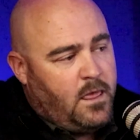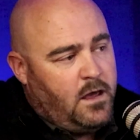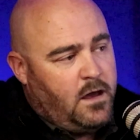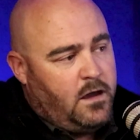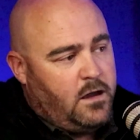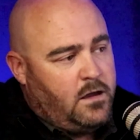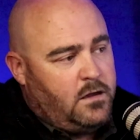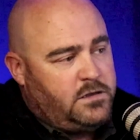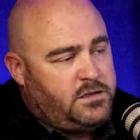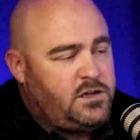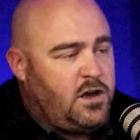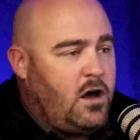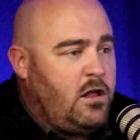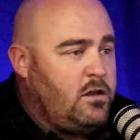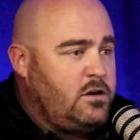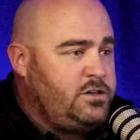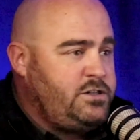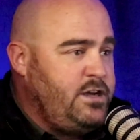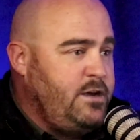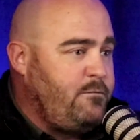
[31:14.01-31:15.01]
a
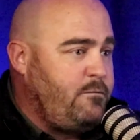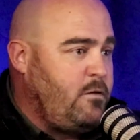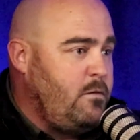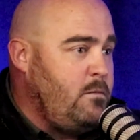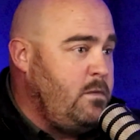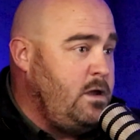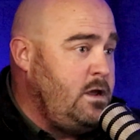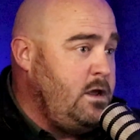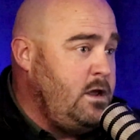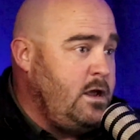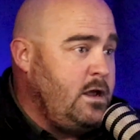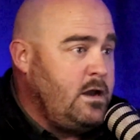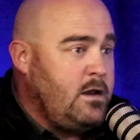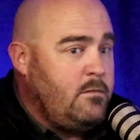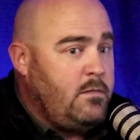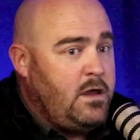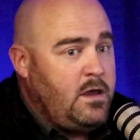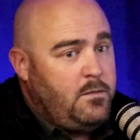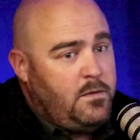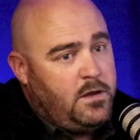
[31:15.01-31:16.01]
scholarship for me, and it
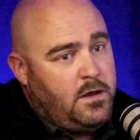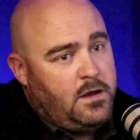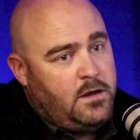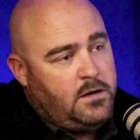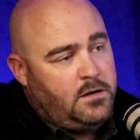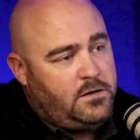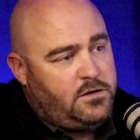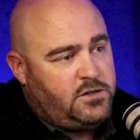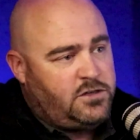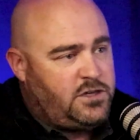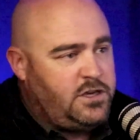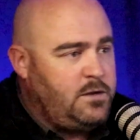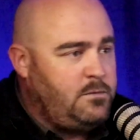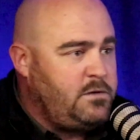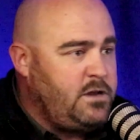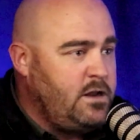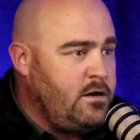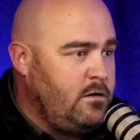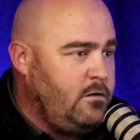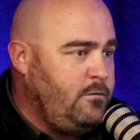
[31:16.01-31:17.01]
may be cheap
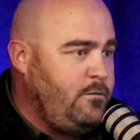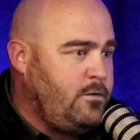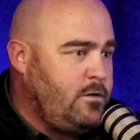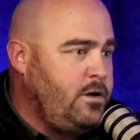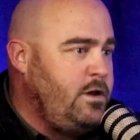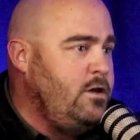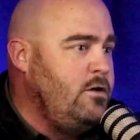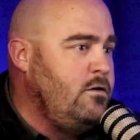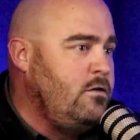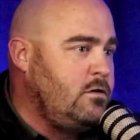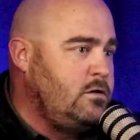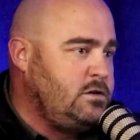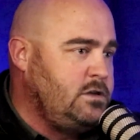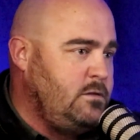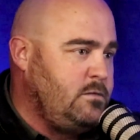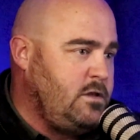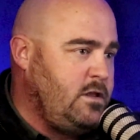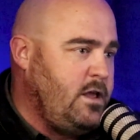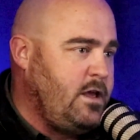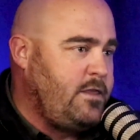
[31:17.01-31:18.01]
dental for you or
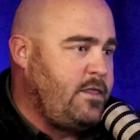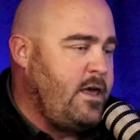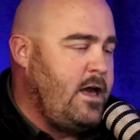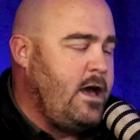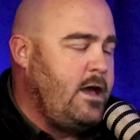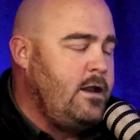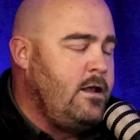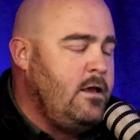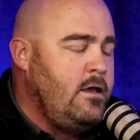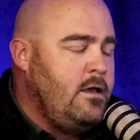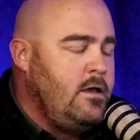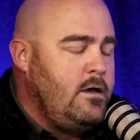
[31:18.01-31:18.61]
something like that.